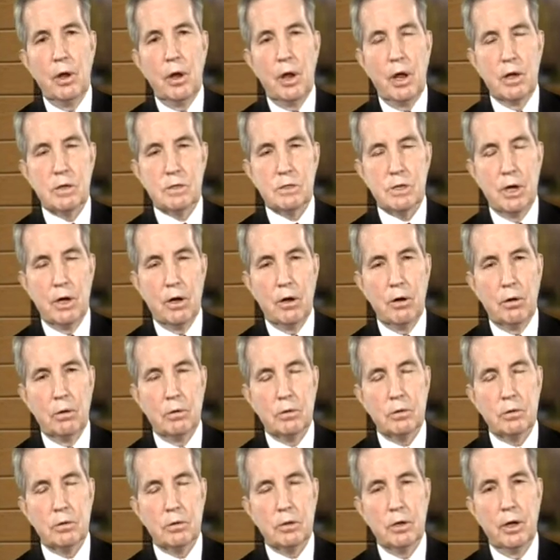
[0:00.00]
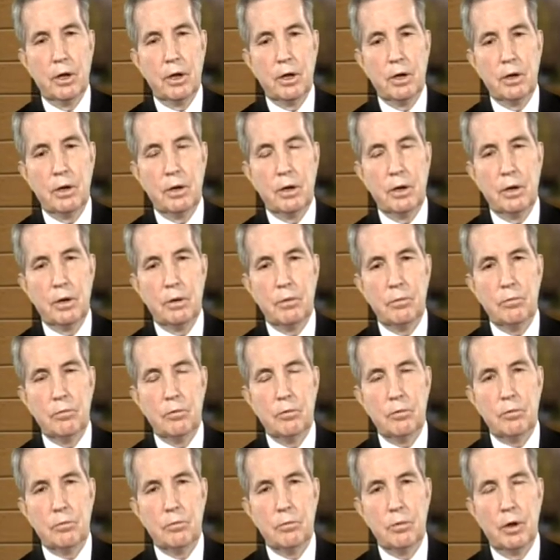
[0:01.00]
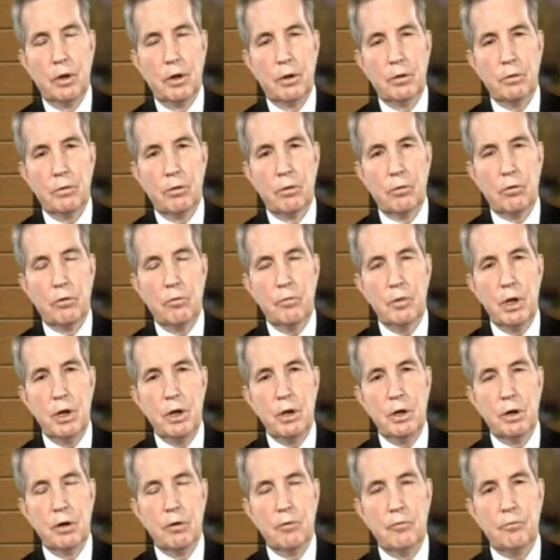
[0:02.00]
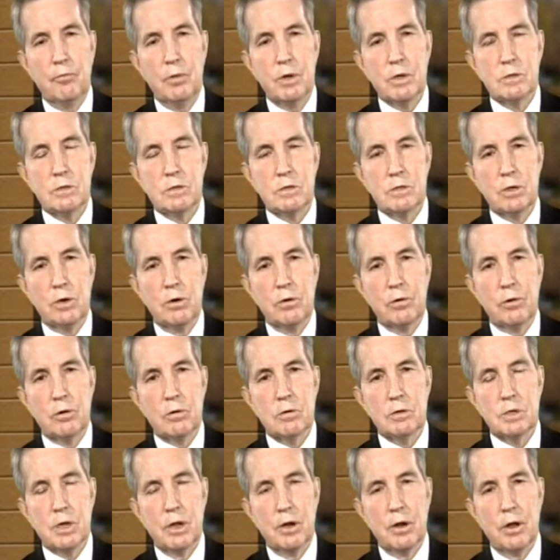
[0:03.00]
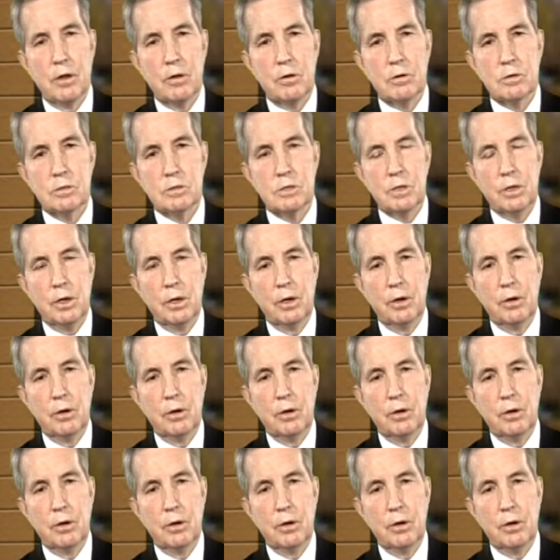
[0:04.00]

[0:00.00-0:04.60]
has held a local meeting of business owners and others